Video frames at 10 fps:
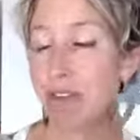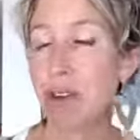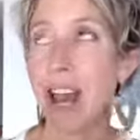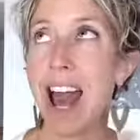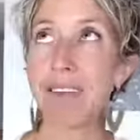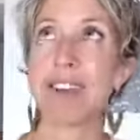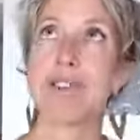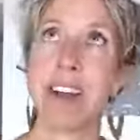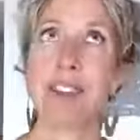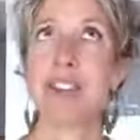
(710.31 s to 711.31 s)
If you haven't
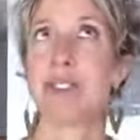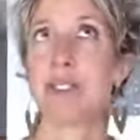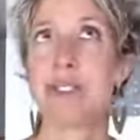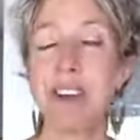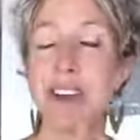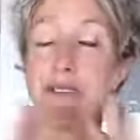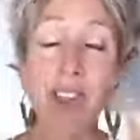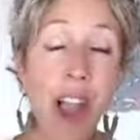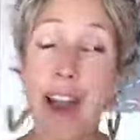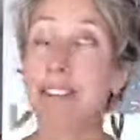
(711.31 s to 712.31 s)
read this
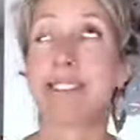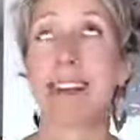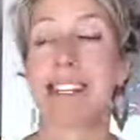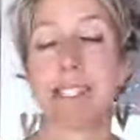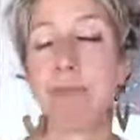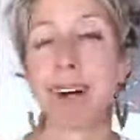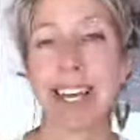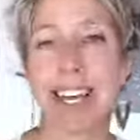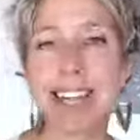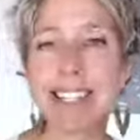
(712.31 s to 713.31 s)

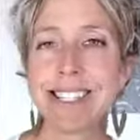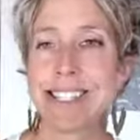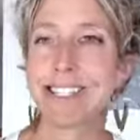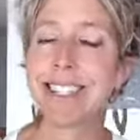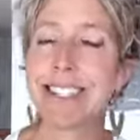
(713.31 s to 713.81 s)
book, it's